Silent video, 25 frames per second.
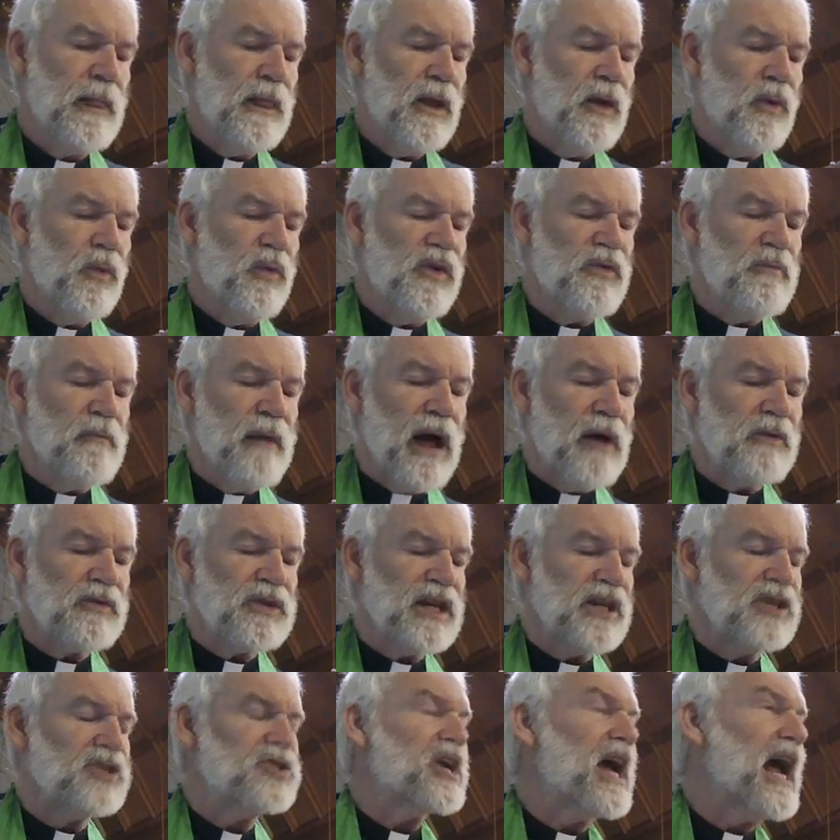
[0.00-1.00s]
With
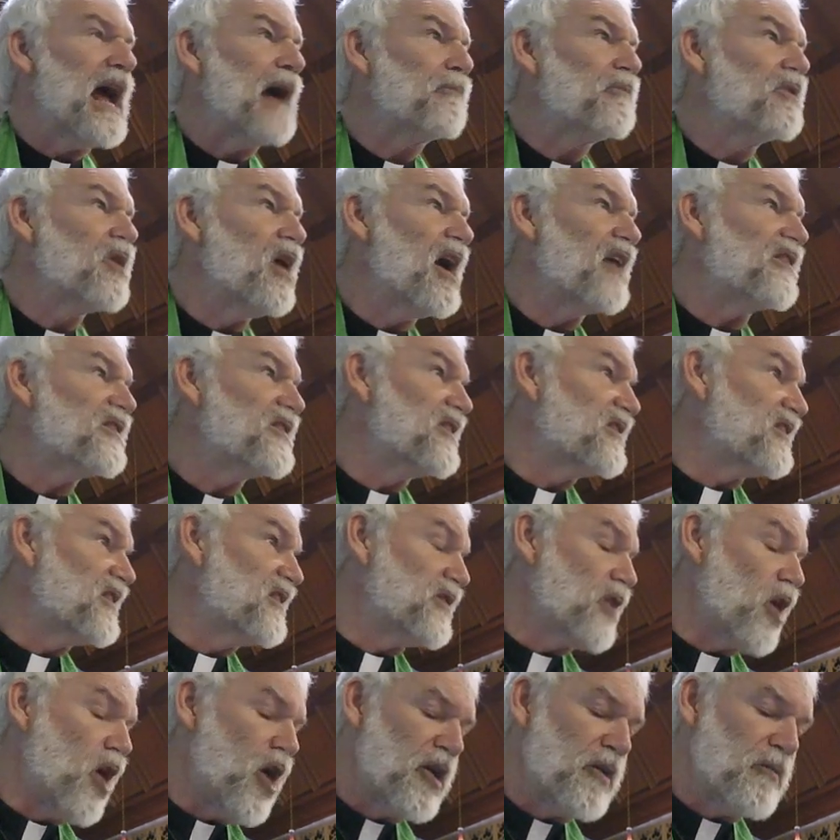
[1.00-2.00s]
mounting job losses in
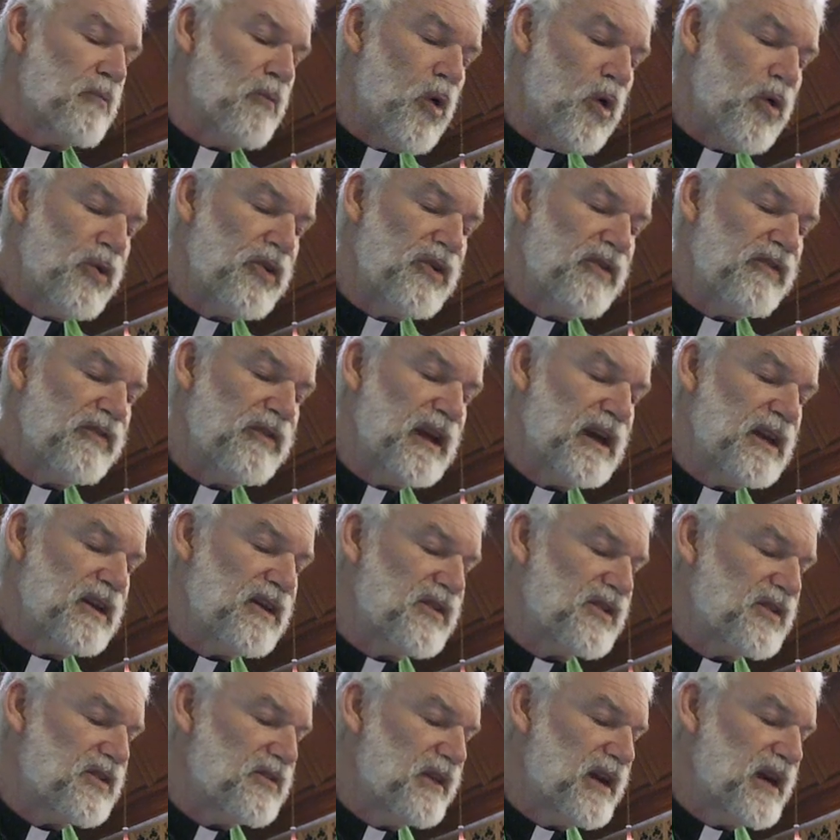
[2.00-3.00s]
the automotive
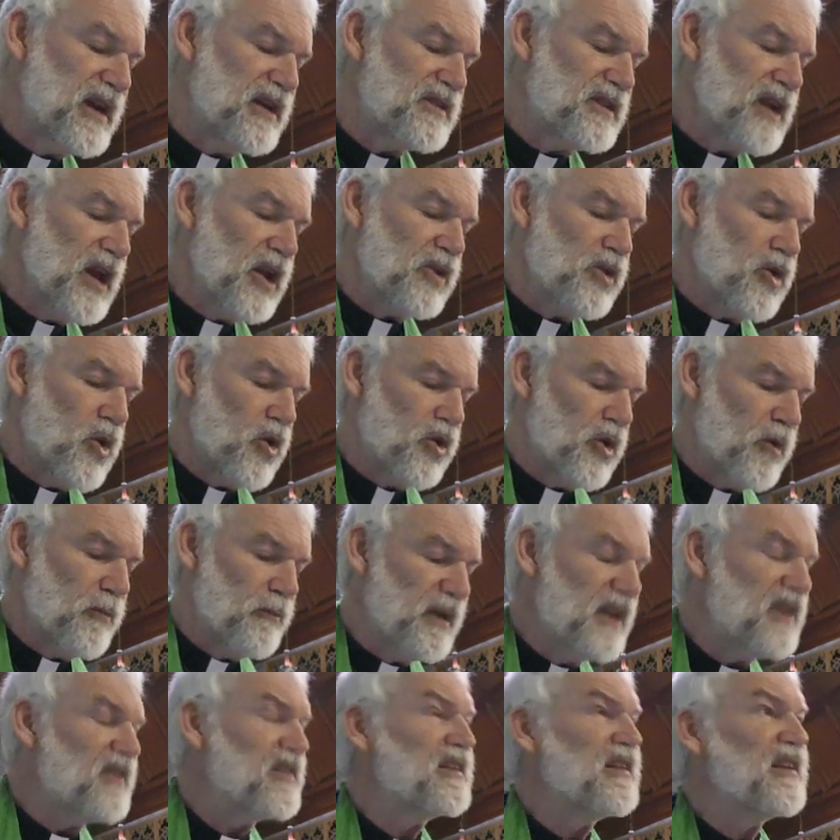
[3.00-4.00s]
industries, local
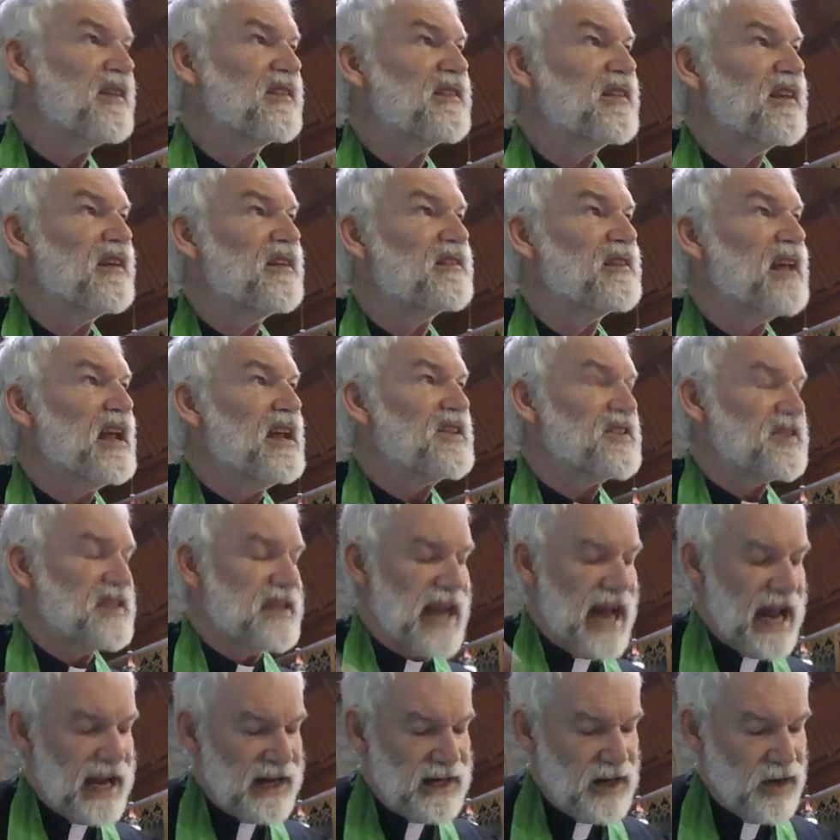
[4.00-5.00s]
businesses,
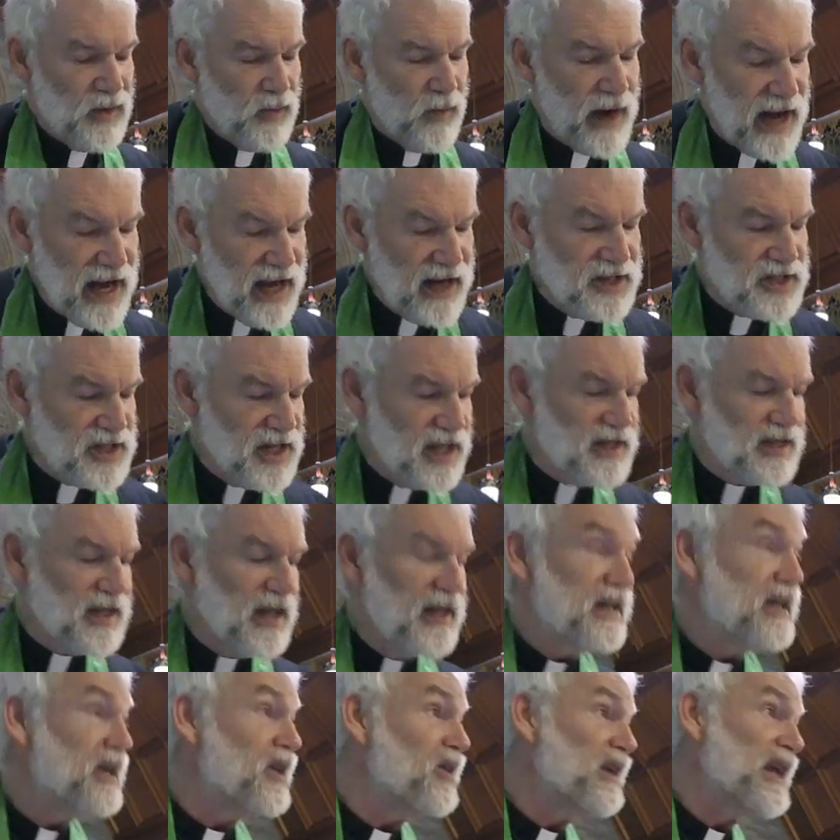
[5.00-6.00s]
stagnant
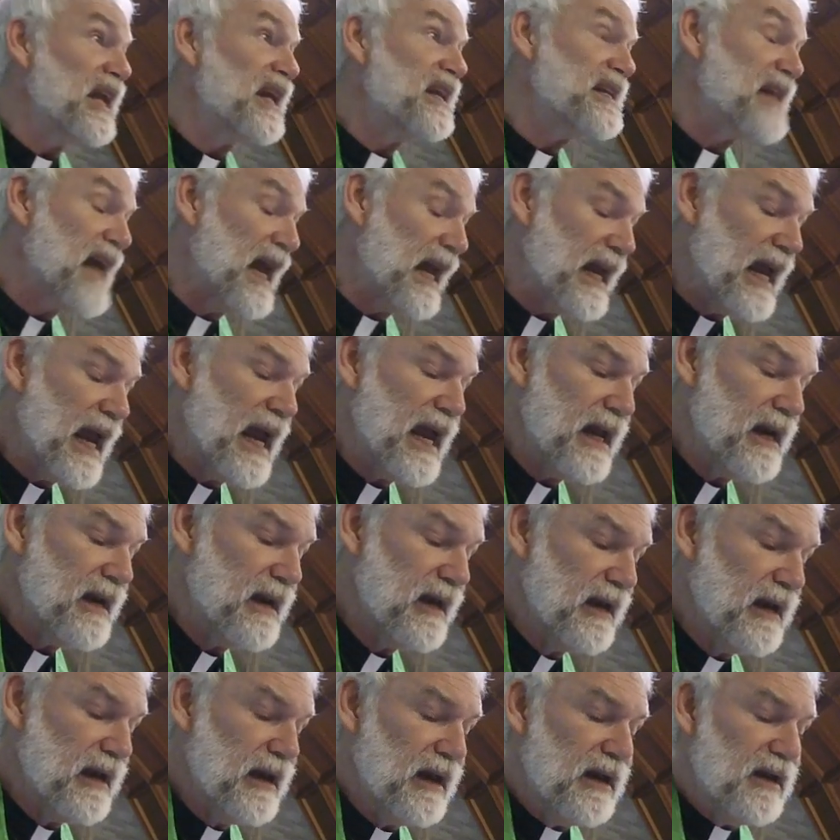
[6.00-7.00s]
wages, nearly a decade,
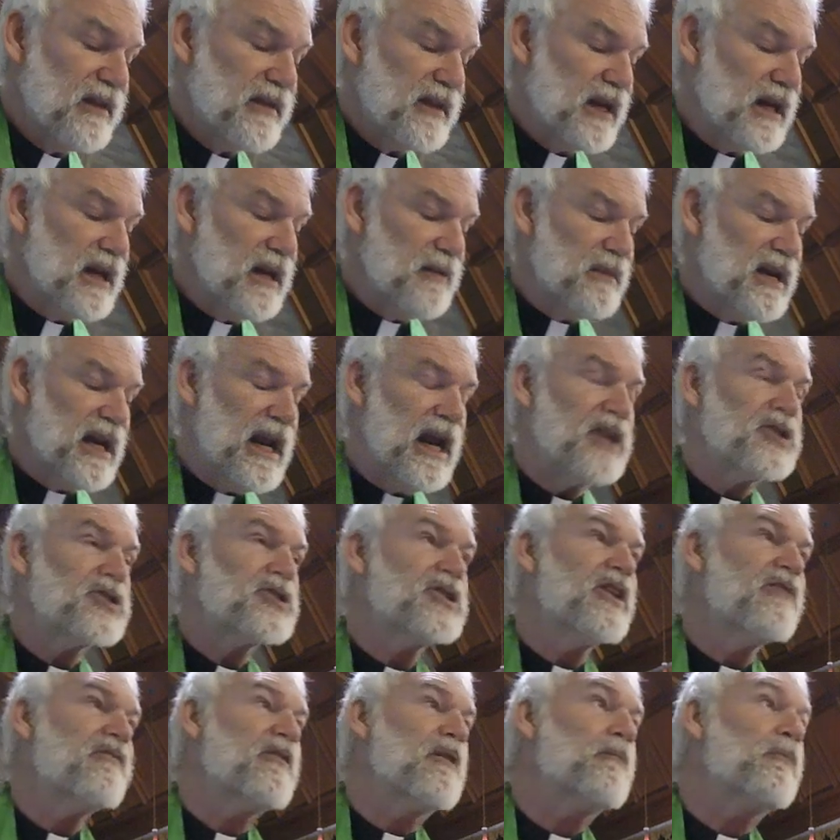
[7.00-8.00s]
the
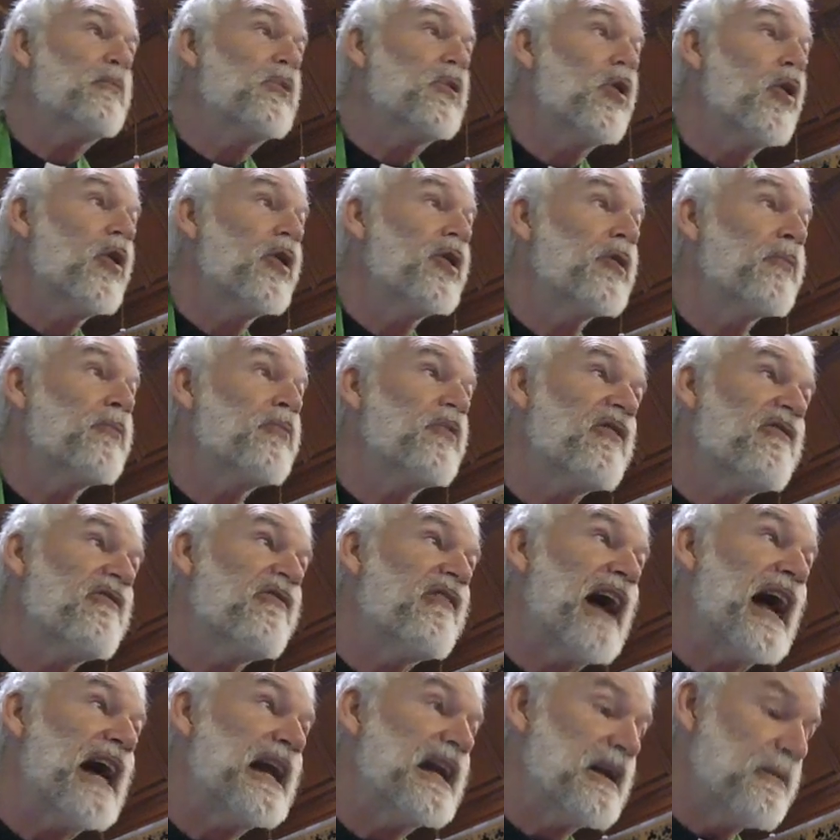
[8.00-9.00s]
elimination of
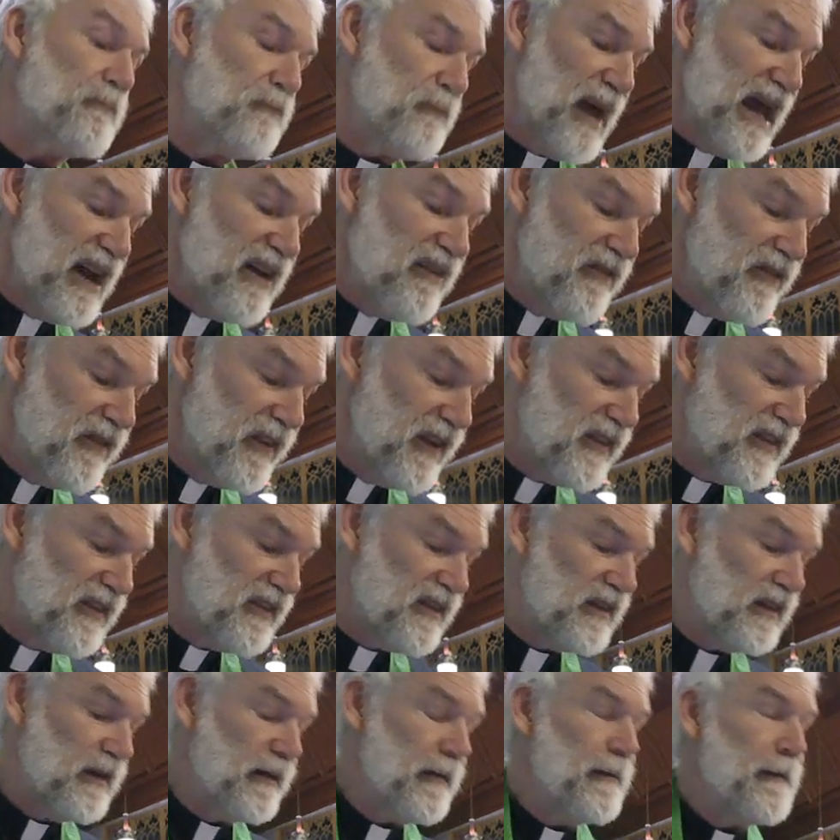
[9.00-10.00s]
employer-provided
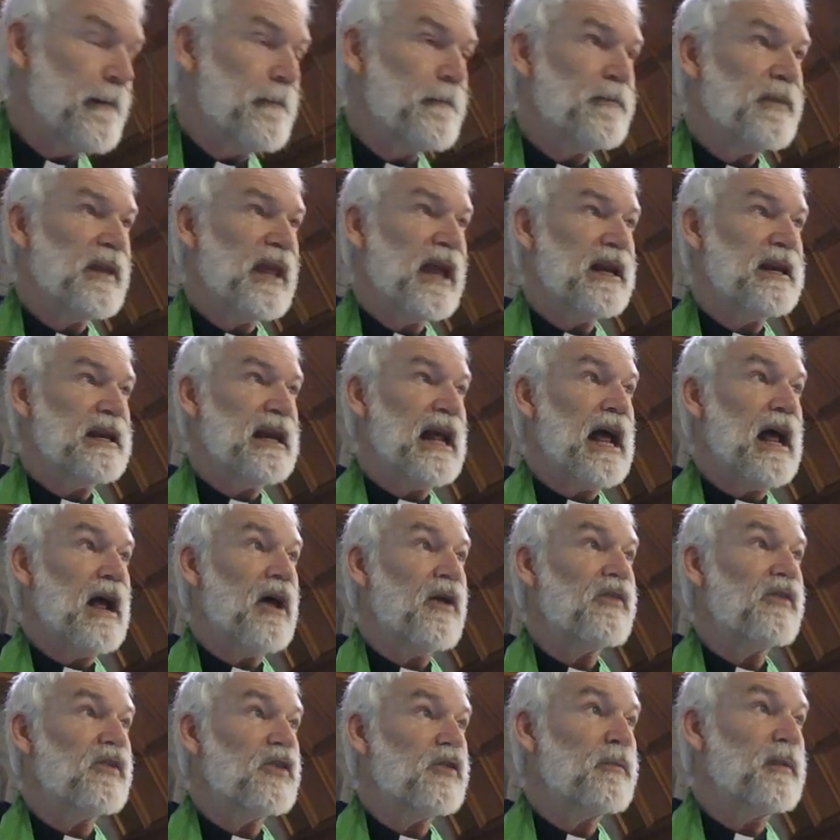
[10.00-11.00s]
benefits, and
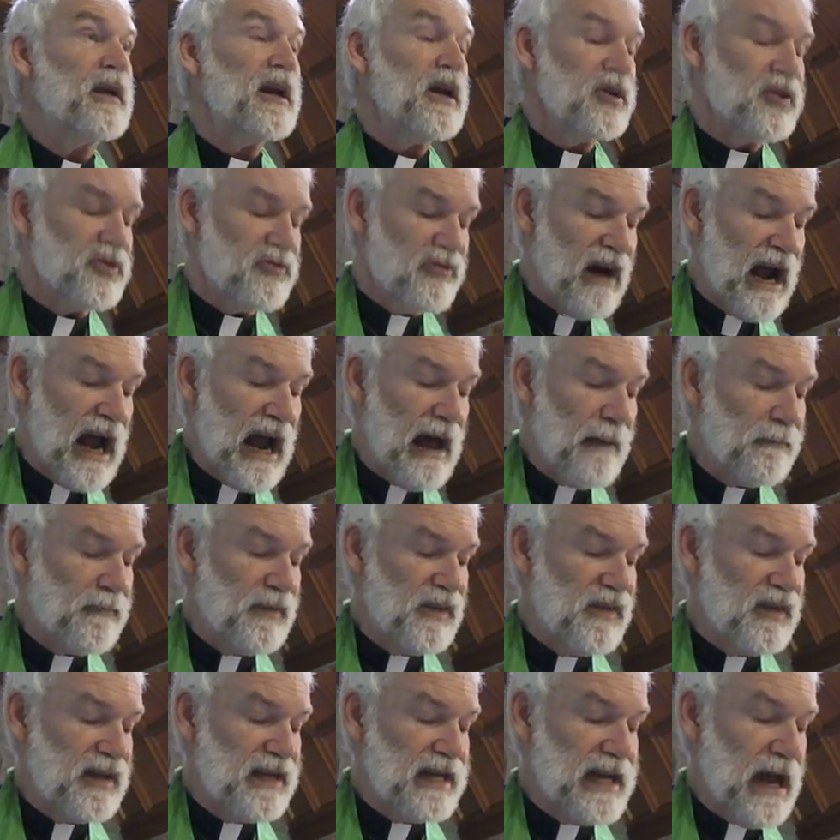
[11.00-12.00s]
now there's been a drop
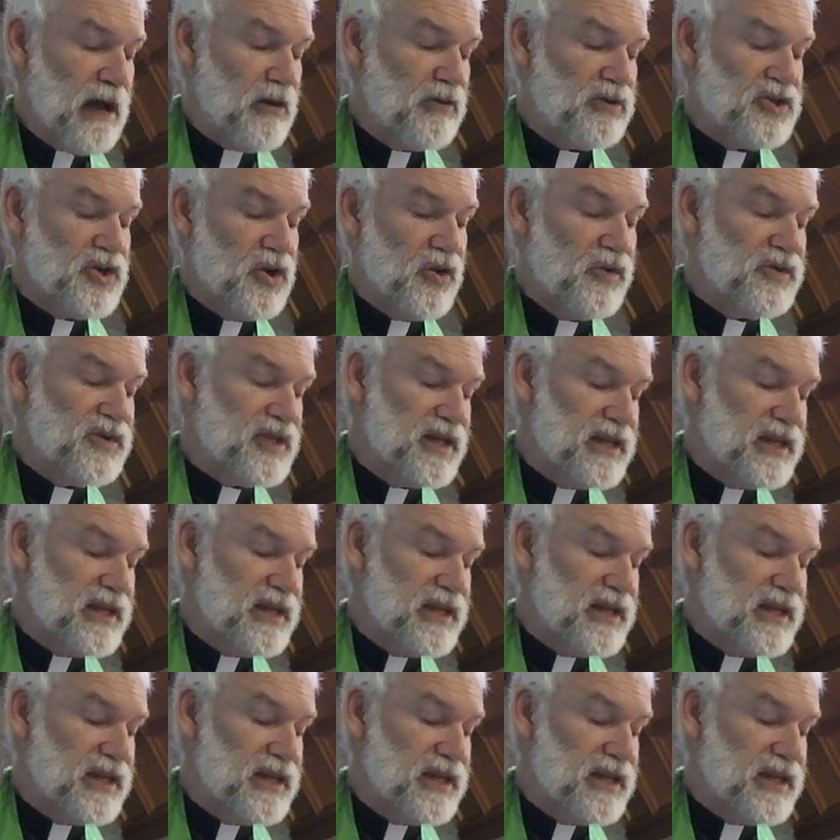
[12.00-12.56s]
in the Dow Jones